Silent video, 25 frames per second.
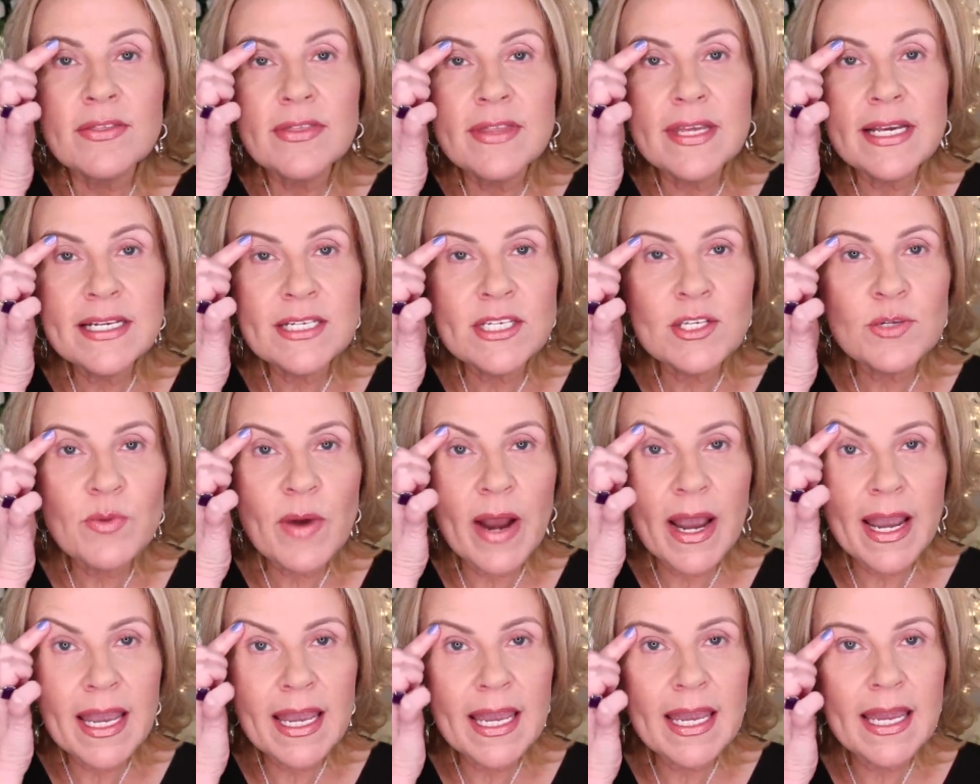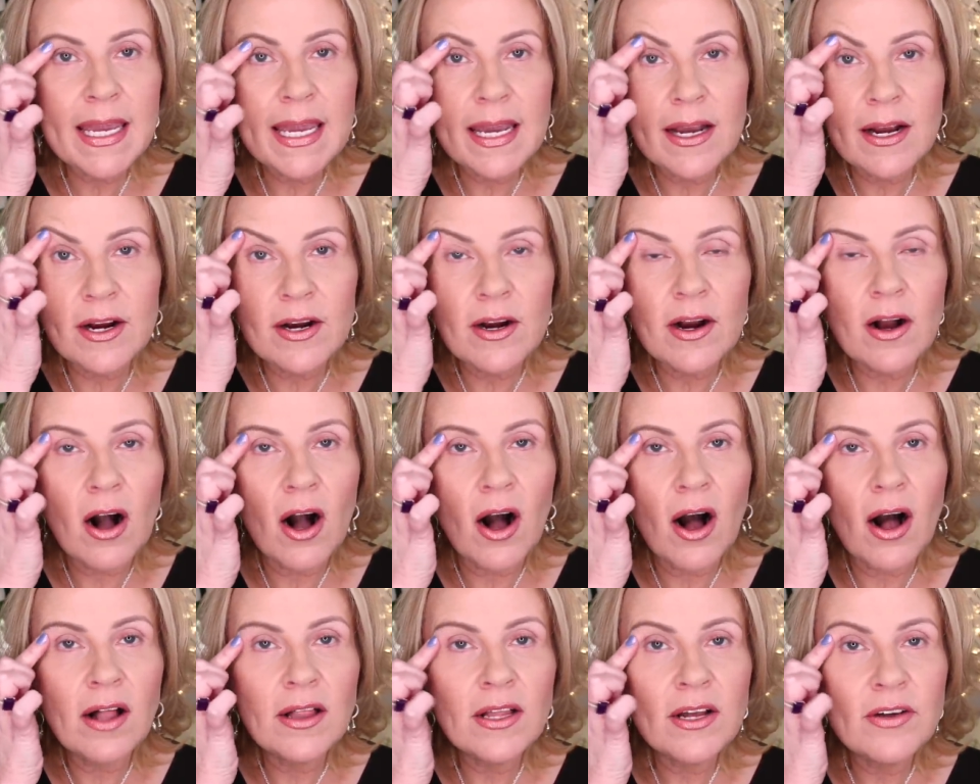this right here,
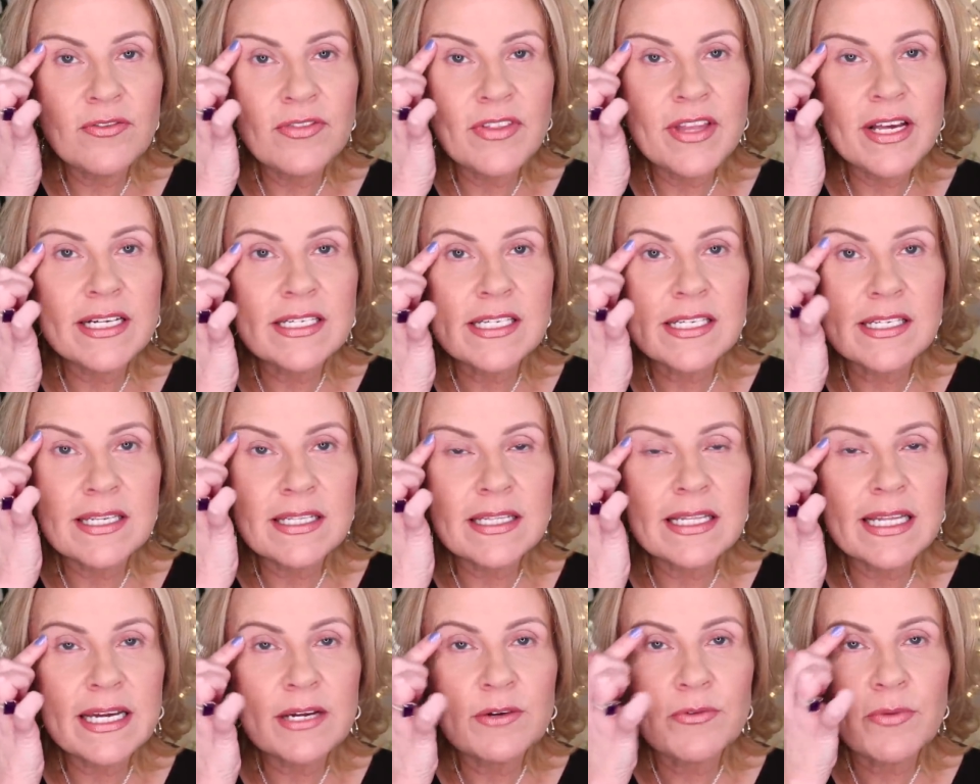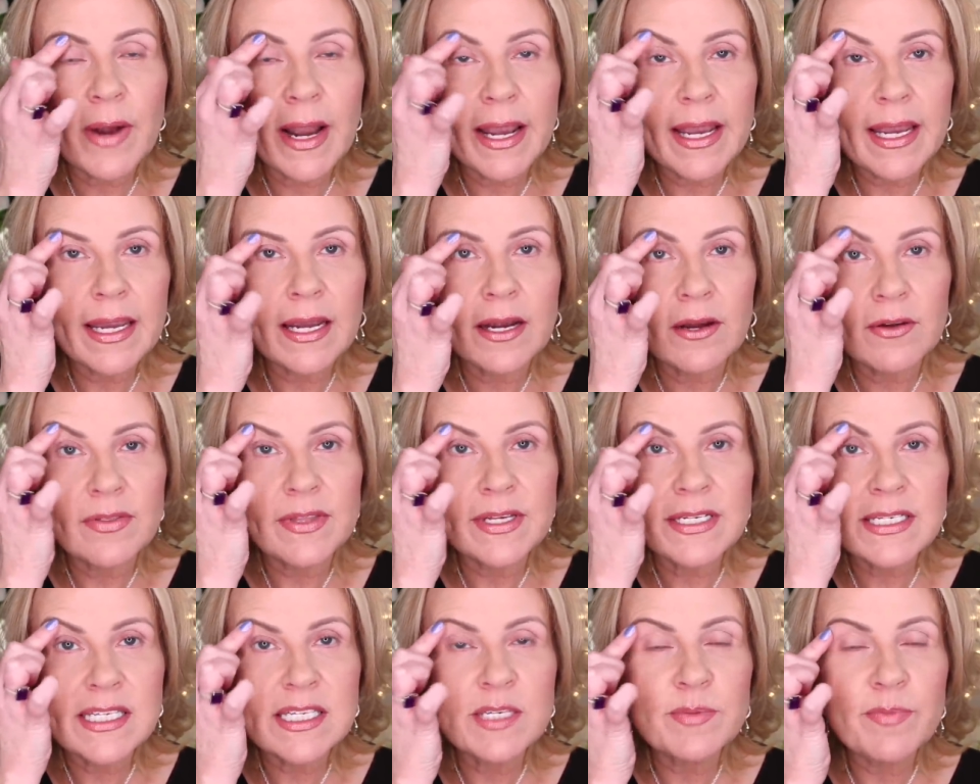all of this lid right here,
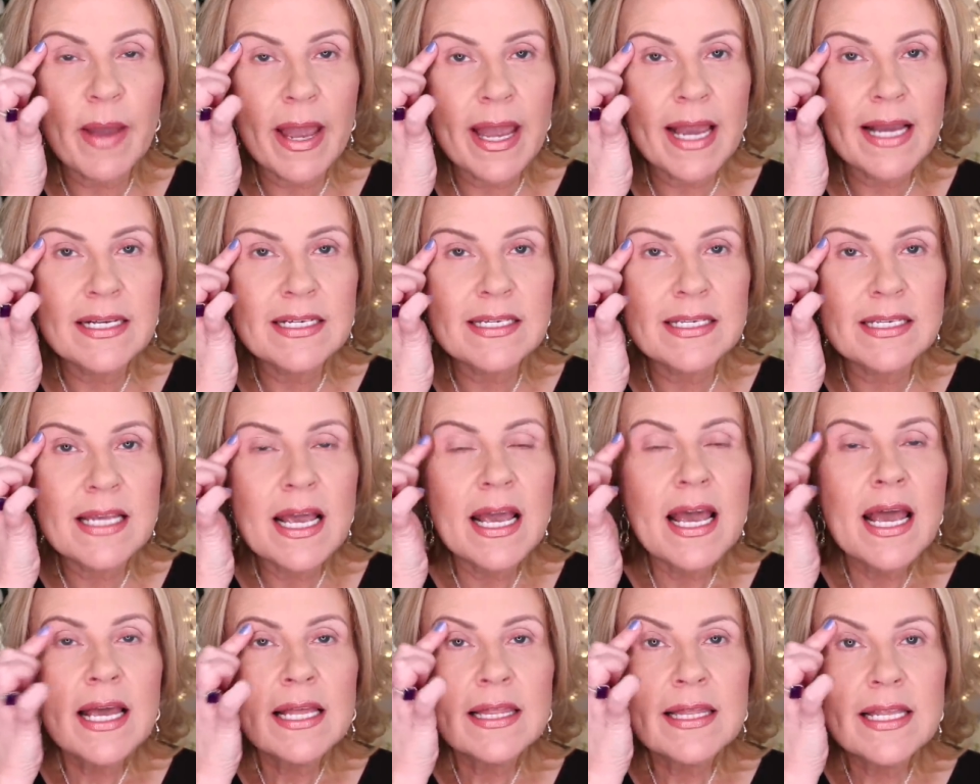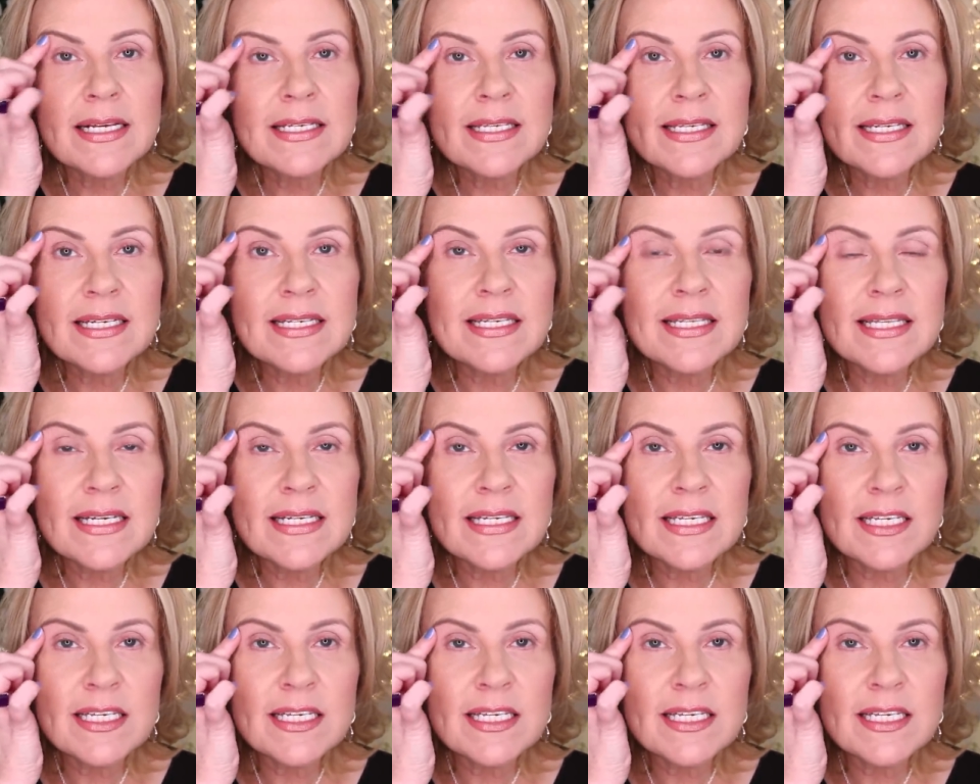this space, this is the